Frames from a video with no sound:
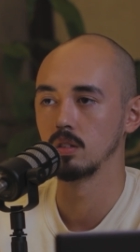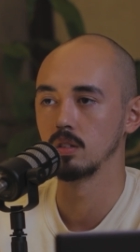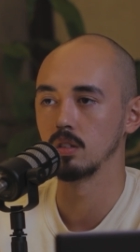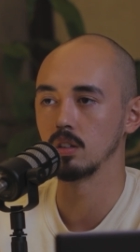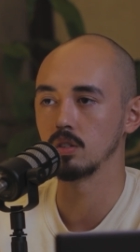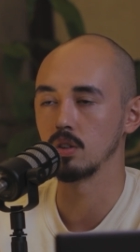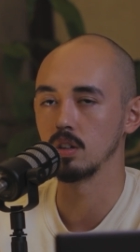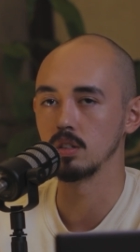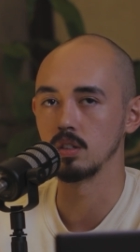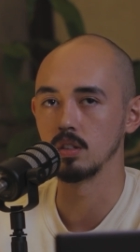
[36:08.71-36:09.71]
That's
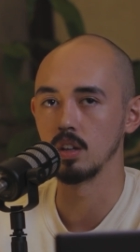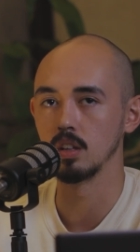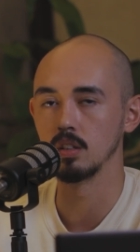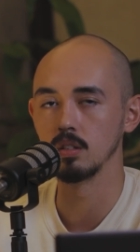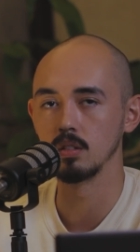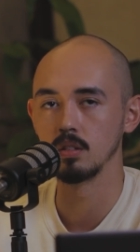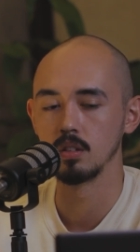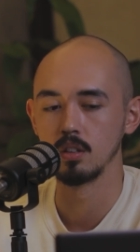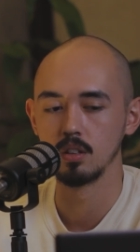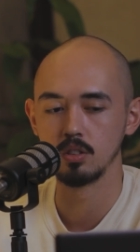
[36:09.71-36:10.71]
crazy. And
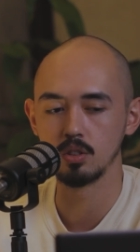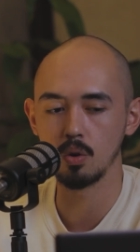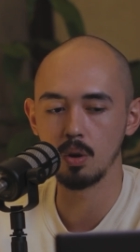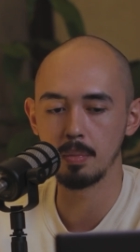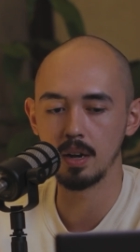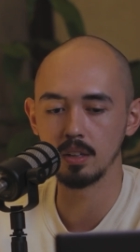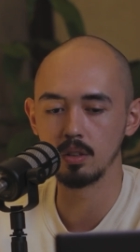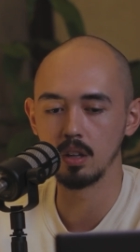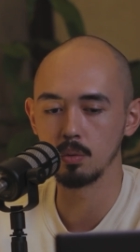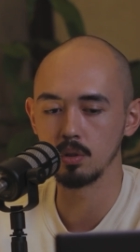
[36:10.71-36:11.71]
just going back to
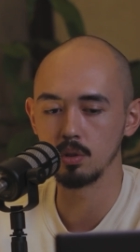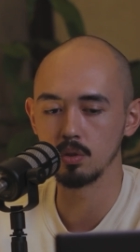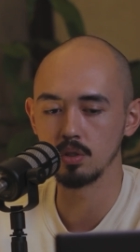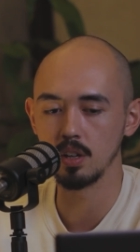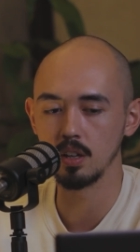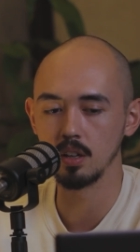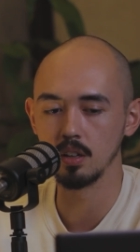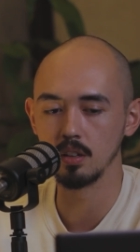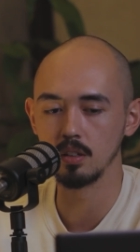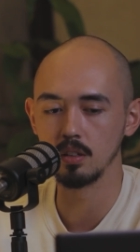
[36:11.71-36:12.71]
like what you were saying
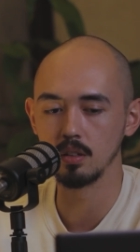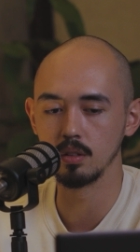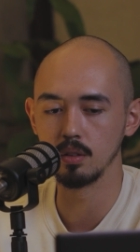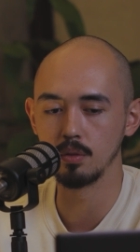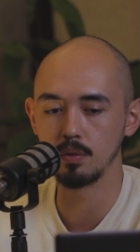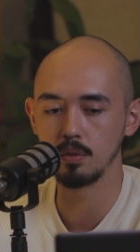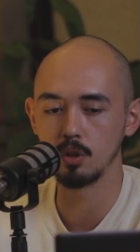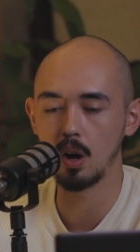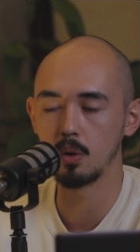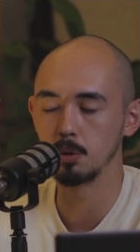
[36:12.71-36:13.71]
of, you know,
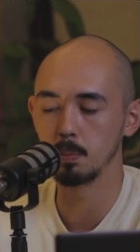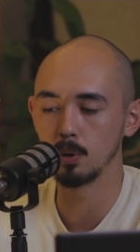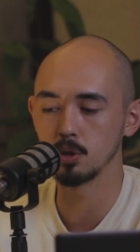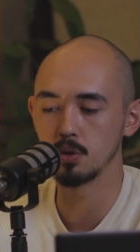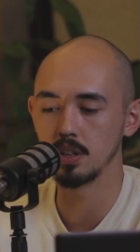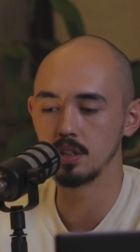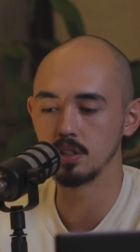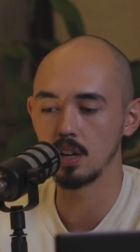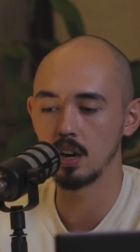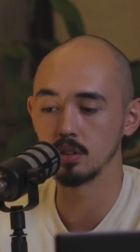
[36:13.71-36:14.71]
how you portray these
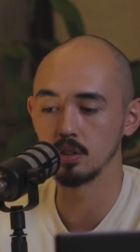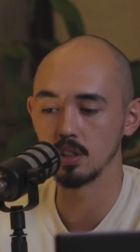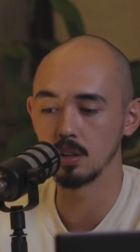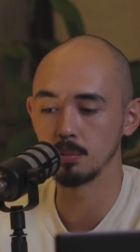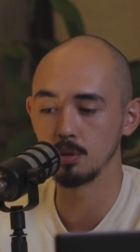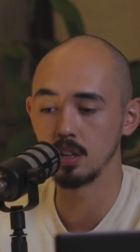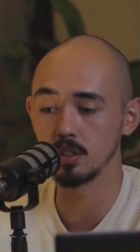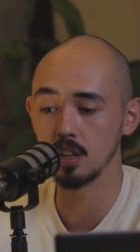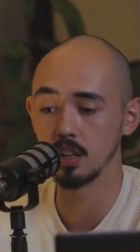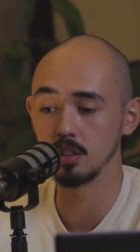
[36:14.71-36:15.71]
characters, and I'm really
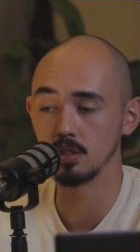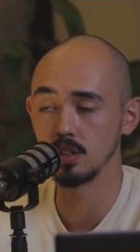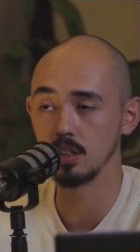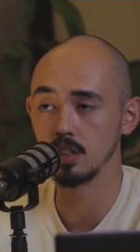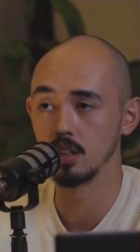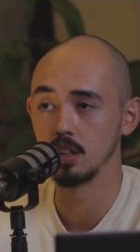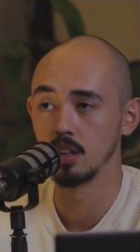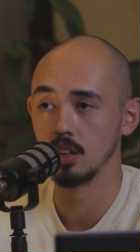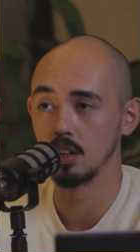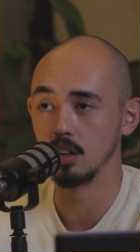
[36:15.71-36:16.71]
excited to see
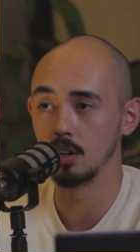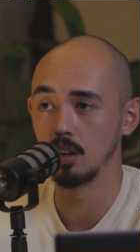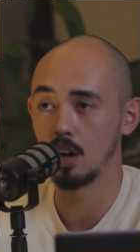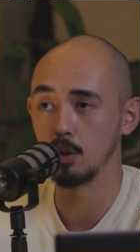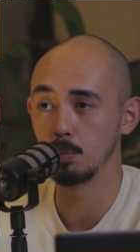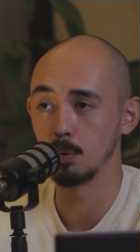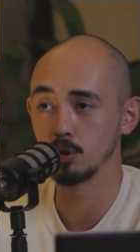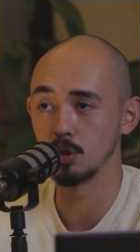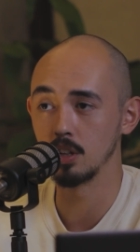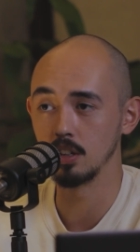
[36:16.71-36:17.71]
uh, how you
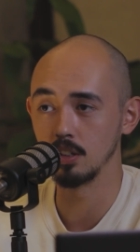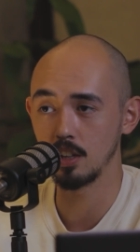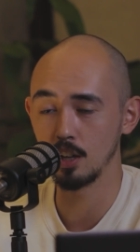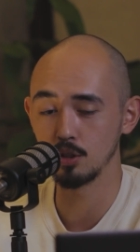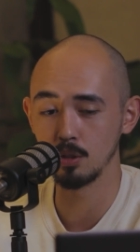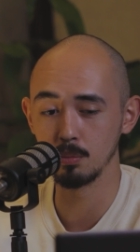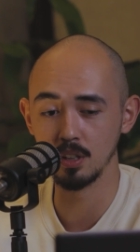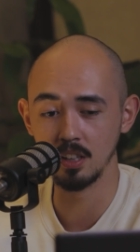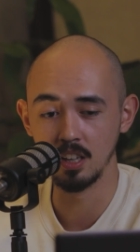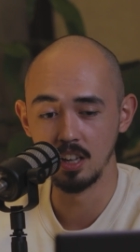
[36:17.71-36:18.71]
portray Quezon, but
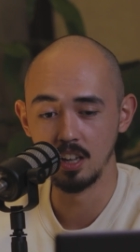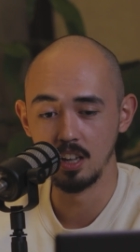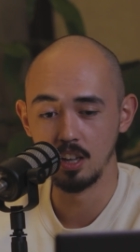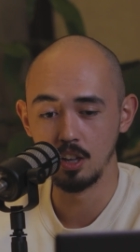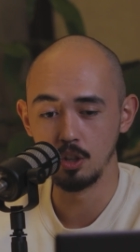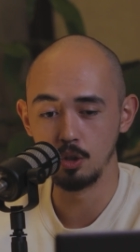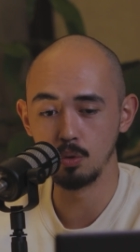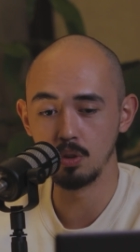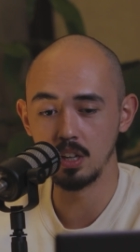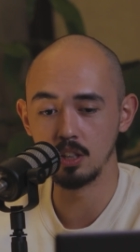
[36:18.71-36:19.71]
you
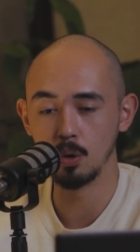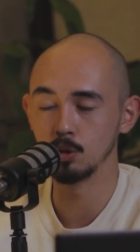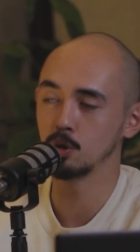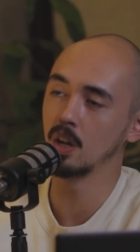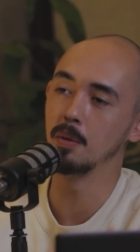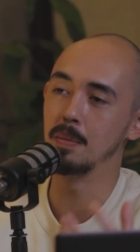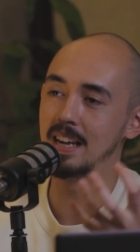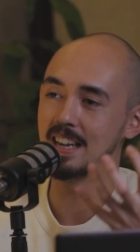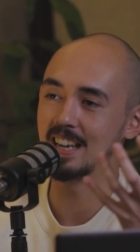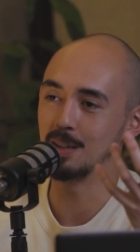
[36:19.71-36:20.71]
really don't try to make
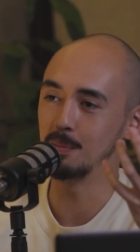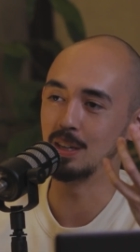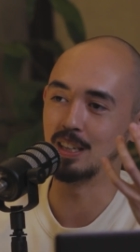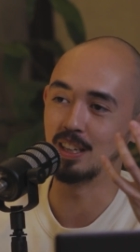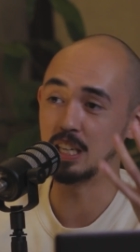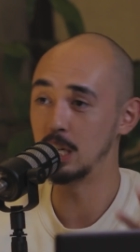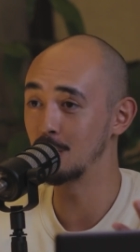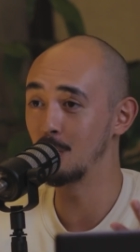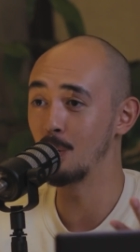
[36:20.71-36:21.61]
anybody a hero